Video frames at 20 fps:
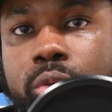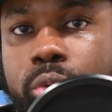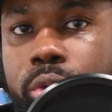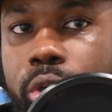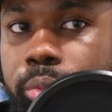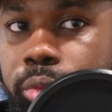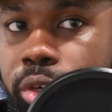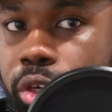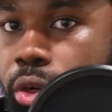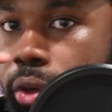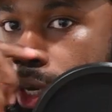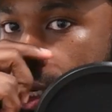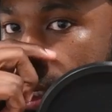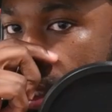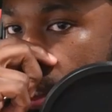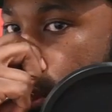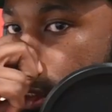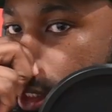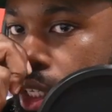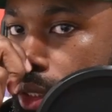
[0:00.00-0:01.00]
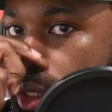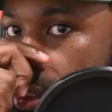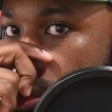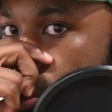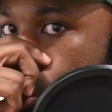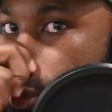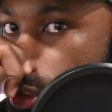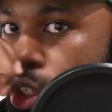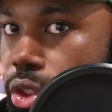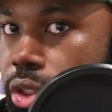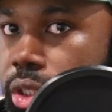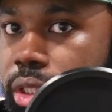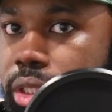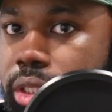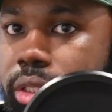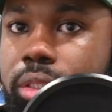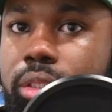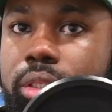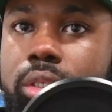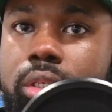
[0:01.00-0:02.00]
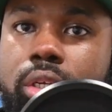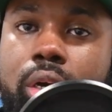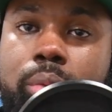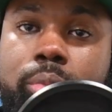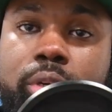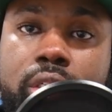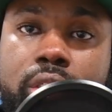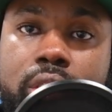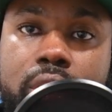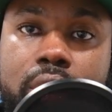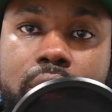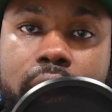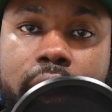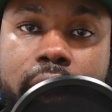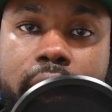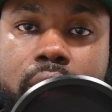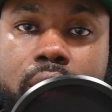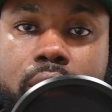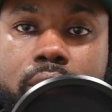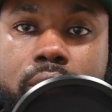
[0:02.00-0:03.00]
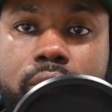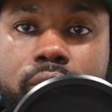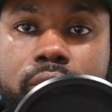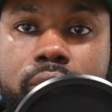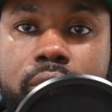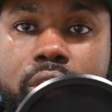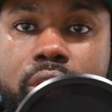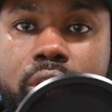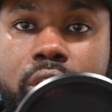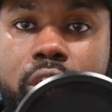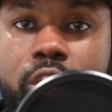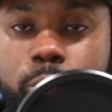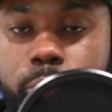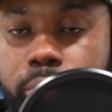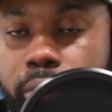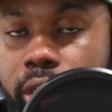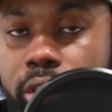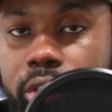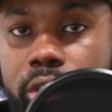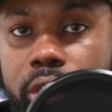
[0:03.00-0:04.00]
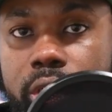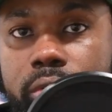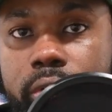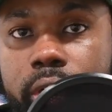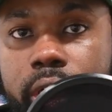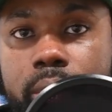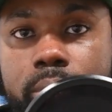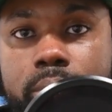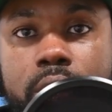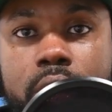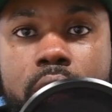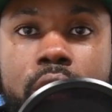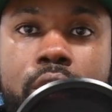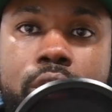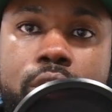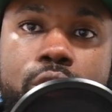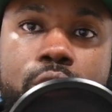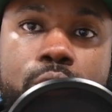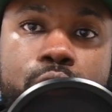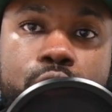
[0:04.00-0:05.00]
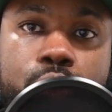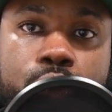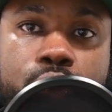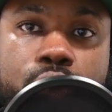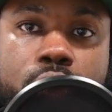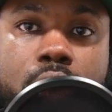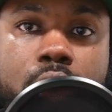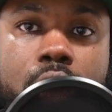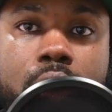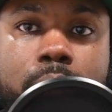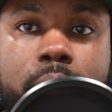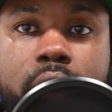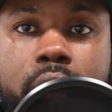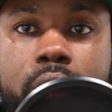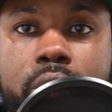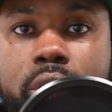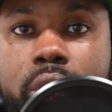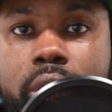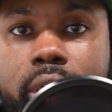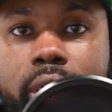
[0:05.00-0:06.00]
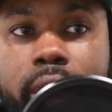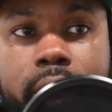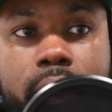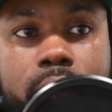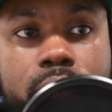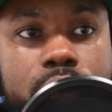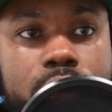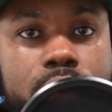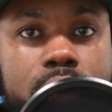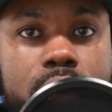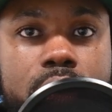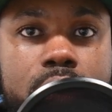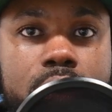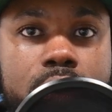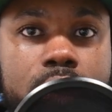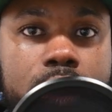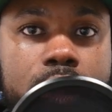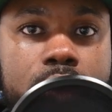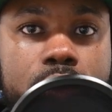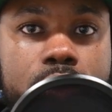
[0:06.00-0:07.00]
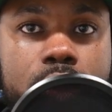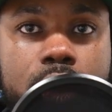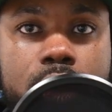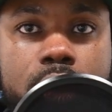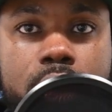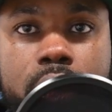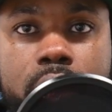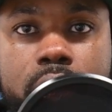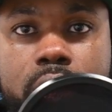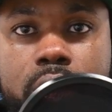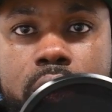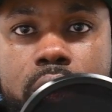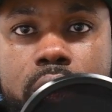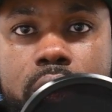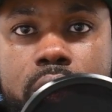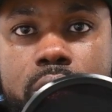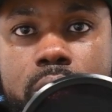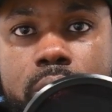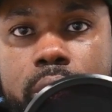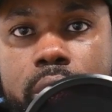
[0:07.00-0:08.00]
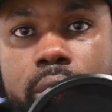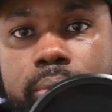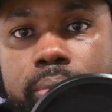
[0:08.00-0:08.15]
going to go ahead and look at this Atlanta Stitch project, right? So Georgia lawmakers announce, and do y'all care to see this or what?